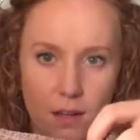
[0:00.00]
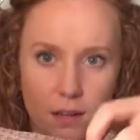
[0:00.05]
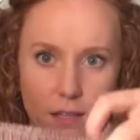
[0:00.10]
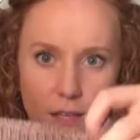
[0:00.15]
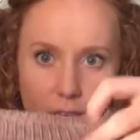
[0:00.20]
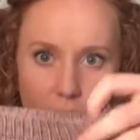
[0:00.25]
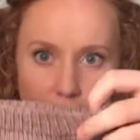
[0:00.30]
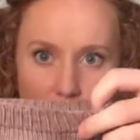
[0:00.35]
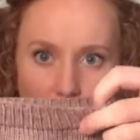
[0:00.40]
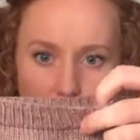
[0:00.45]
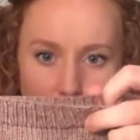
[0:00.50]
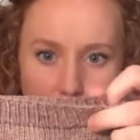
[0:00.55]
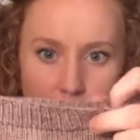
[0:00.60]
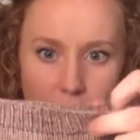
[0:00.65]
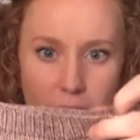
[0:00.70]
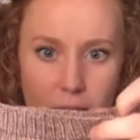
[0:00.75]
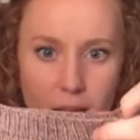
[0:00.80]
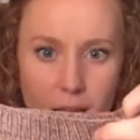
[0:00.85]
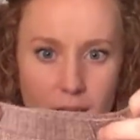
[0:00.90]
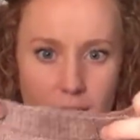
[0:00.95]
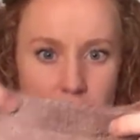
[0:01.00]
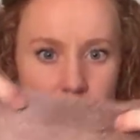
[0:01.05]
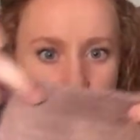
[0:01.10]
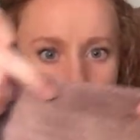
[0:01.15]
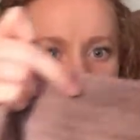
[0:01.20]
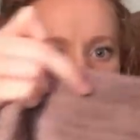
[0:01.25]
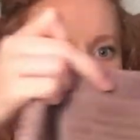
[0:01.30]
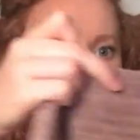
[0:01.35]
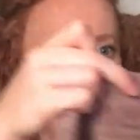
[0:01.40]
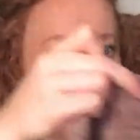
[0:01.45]
on the
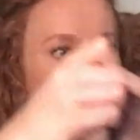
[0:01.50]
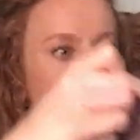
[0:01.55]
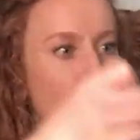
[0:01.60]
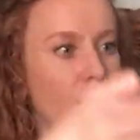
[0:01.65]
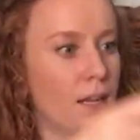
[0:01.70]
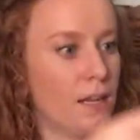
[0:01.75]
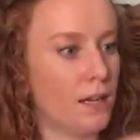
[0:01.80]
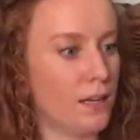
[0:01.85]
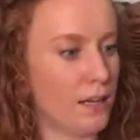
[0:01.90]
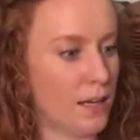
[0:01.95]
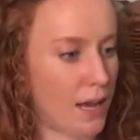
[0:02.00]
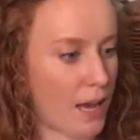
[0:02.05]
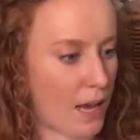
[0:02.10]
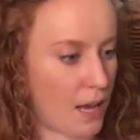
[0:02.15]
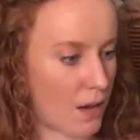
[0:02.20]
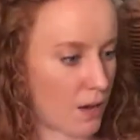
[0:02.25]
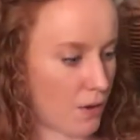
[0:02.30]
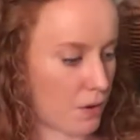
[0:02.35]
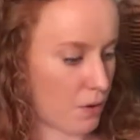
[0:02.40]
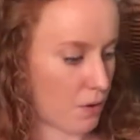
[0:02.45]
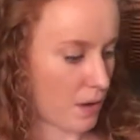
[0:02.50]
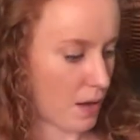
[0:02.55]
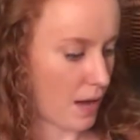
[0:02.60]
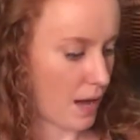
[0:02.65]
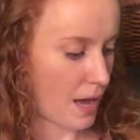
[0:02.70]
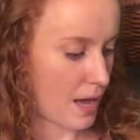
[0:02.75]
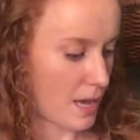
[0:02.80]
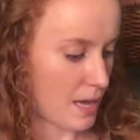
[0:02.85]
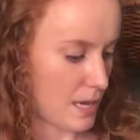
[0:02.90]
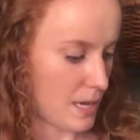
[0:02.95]
neckband. Now,
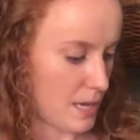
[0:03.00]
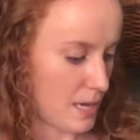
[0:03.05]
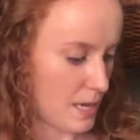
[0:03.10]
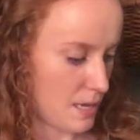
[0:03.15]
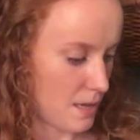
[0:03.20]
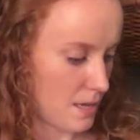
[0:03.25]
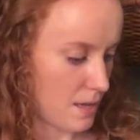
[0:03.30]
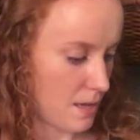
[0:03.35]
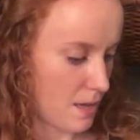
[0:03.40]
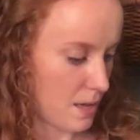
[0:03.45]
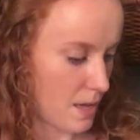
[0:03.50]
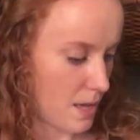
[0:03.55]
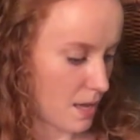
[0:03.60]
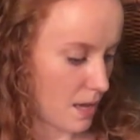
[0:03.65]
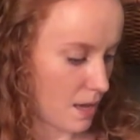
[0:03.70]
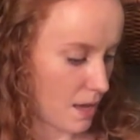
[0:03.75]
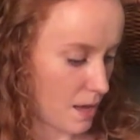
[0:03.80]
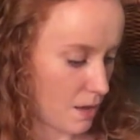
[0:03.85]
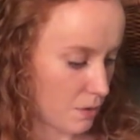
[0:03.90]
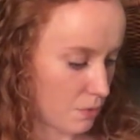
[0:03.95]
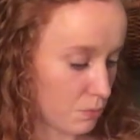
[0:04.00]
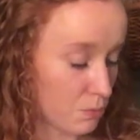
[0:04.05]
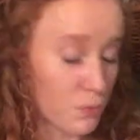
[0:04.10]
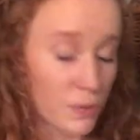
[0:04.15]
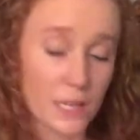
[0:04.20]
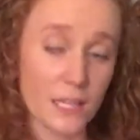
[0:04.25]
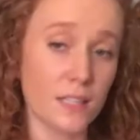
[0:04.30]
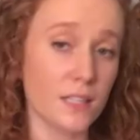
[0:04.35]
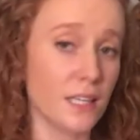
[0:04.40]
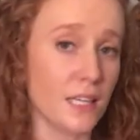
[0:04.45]
I
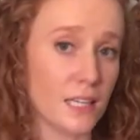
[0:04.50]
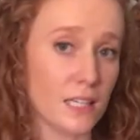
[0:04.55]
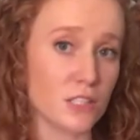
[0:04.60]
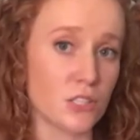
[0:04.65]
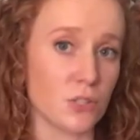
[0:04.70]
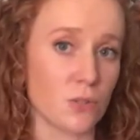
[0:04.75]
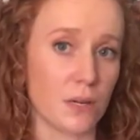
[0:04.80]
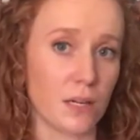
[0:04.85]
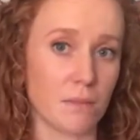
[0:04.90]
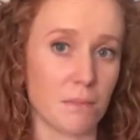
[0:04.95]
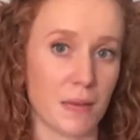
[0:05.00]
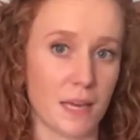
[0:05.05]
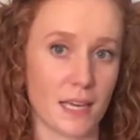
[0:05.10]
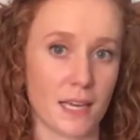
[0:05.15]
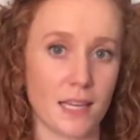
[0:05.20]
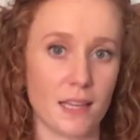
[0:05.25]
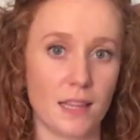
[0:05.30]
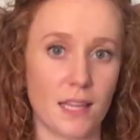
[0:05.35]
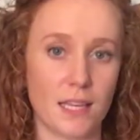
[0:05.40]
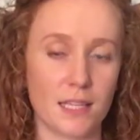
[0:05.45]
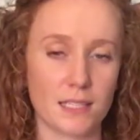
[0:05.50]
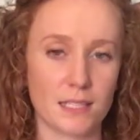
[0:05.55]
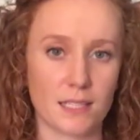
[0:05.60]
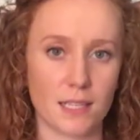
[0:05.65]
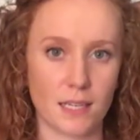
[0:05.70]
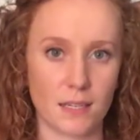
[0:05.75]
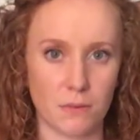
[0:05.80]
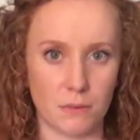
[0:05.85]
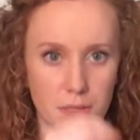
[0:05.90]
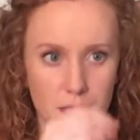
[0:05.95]
really enjoyed making
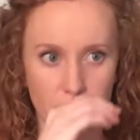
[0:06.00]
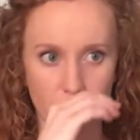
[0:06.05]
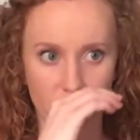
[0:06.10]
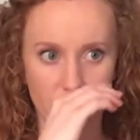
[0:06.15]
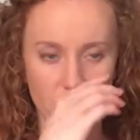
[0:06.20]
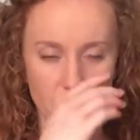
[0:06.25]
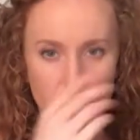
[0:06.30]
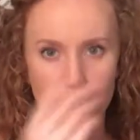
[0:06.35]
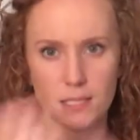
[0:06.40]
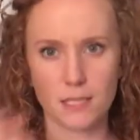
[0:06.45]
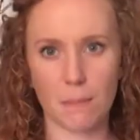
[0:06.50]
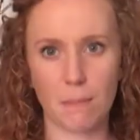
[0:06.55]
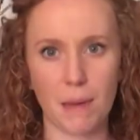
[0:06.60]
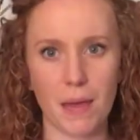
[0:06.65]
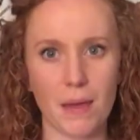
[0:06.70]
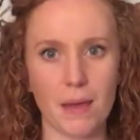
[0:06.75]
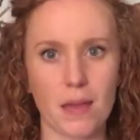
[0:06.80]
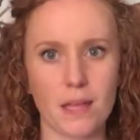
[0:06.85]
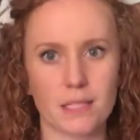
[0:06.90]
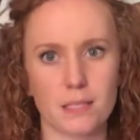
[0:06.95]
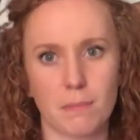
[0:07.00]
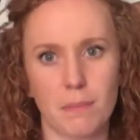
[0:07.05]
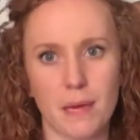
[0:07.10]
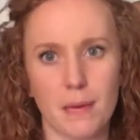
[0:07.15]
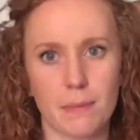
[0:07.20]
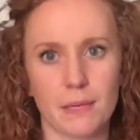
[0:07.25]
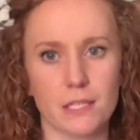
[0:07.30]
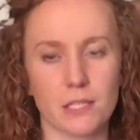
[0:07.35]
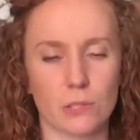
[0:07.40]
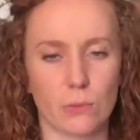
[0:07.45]
this. It's a
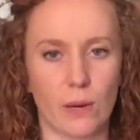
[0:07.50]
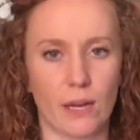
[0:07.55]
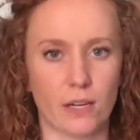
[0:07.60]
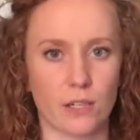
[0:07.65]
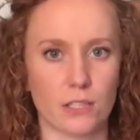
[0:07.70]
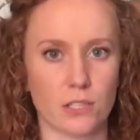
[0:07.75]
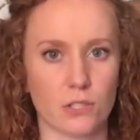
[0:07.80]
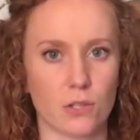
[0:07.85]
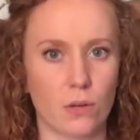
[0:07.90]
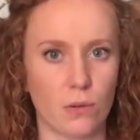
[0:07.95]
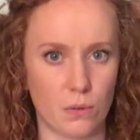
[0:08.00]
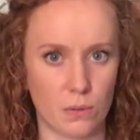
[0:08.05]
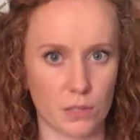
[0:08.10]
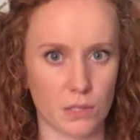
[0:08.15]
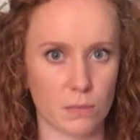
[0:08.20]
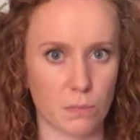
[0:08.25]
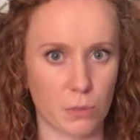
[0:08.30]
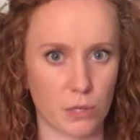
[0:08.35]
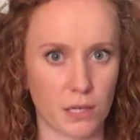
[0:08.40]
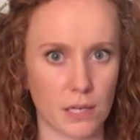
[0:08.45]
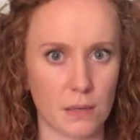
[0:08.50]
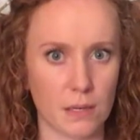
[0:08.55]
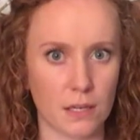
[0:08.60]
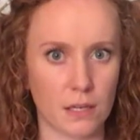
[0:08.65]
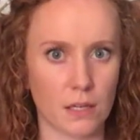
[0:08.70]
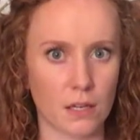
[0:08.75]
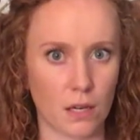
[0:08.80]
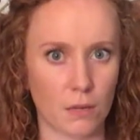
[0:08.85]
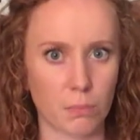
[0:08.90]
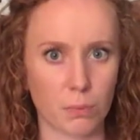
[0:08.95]
baby sweater, so it was a
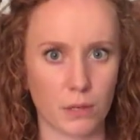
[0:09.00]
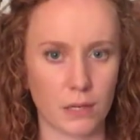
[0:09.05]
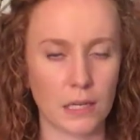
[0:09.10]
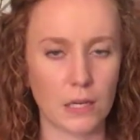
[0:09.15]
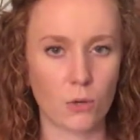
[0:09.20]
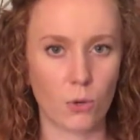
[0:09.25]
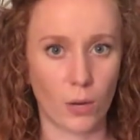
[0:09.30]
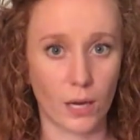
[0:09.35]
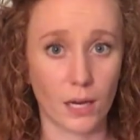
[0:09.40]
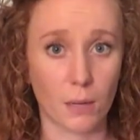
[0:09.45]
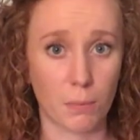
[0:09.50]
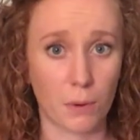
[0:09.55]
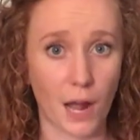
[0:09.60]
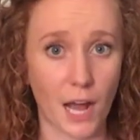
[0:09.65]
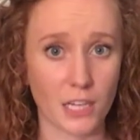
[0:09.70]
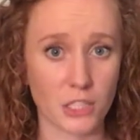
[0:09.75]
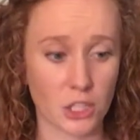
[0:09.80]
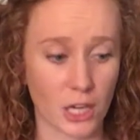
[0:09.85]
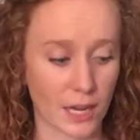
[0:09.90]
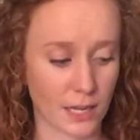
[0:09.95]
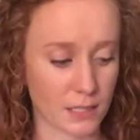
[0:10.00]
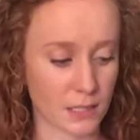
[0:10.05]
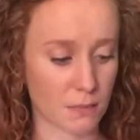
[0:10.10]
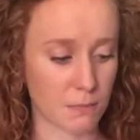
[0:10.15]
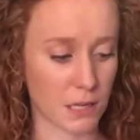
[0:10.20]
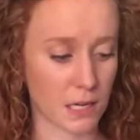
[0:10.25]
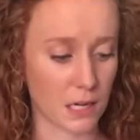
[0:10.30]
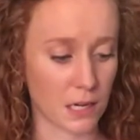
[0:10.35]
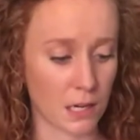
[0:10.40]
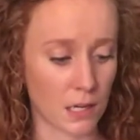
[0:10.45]
pretty quick project. I
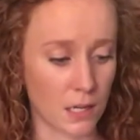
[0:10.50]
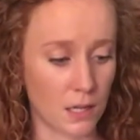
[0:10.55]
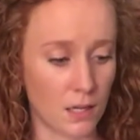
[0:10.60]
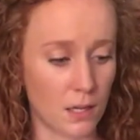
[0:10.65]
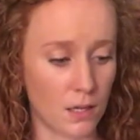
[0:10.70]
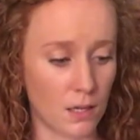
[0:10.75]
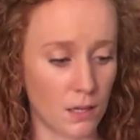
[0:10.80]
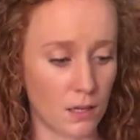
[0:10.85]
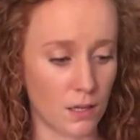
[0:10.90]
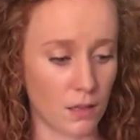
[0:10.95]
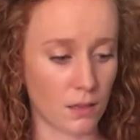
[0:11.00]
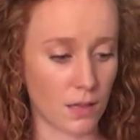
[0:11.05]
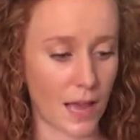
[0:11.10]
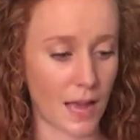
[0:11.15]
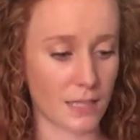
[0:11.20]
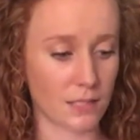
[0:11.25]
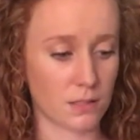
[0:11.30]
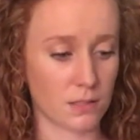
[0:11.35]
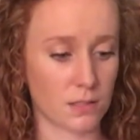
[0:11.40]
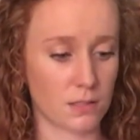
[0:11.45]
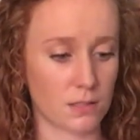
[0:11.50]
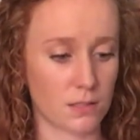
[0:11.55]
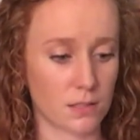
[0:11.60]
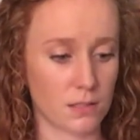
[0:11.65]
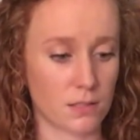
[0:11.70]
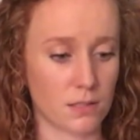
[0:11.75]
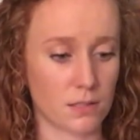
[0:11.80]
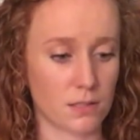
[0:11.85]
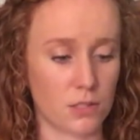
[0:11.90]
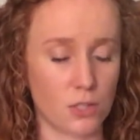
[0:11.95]
mean,
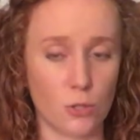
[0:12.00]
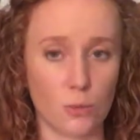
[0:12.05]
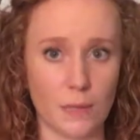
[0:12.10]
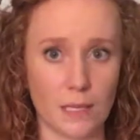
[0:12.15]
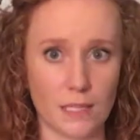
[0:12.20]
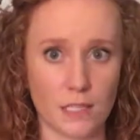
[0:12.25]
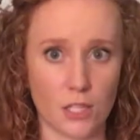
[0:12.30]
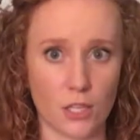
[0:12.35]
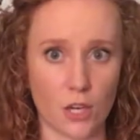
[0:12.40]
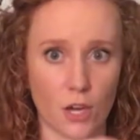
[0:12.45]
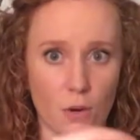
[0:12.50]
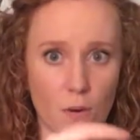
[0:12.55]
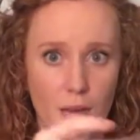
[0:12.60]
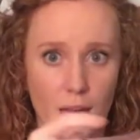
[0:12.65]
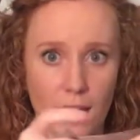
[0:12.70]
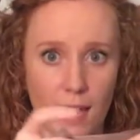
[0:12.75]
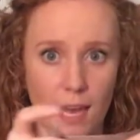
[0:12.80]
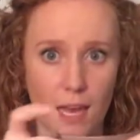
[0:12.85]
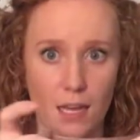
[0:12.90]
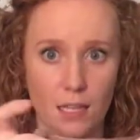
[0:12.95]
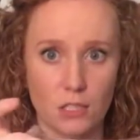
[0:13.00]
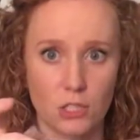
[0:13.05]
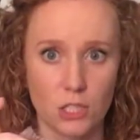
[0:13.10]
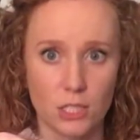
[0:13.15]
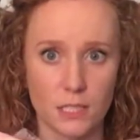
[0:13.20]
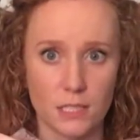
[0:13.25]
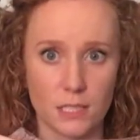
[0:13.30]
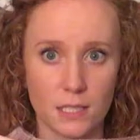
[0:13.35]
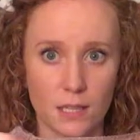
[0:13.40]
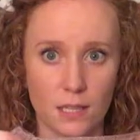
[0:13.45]
2 weeks ago I had
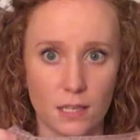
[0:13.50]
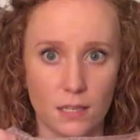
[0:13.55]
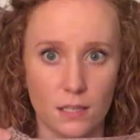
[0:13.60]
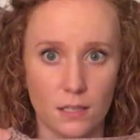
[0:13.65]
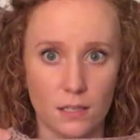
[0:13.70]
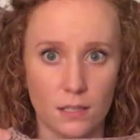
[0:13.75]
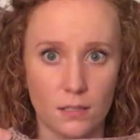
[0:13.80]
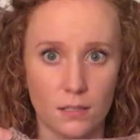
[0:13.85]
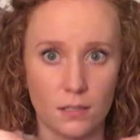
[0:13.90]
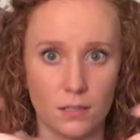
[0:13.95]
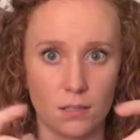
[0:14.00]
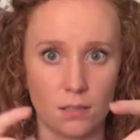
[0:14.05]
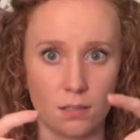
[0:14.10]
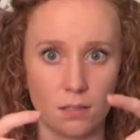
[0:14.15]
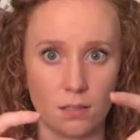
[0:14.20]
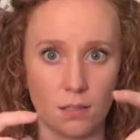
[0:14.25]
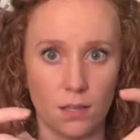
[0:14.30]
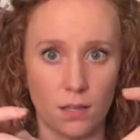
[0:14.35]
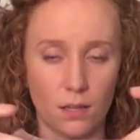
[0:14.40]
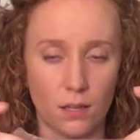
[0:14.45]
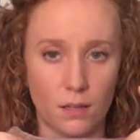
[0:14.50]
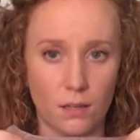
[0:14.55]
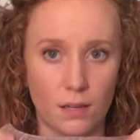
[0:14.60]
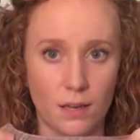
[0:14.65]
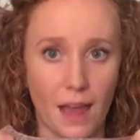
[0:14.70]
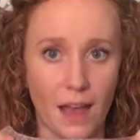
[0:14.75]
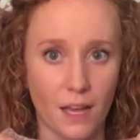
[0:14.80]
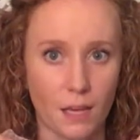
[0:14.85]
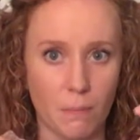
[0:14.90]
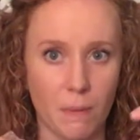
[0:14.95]
just the
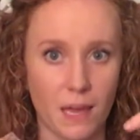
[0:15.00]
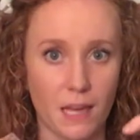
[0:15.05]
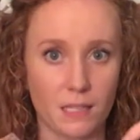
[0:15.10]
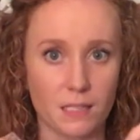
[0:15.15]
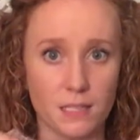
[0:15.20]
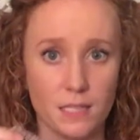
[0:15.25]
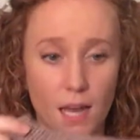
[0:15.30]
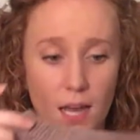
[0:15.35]
neckband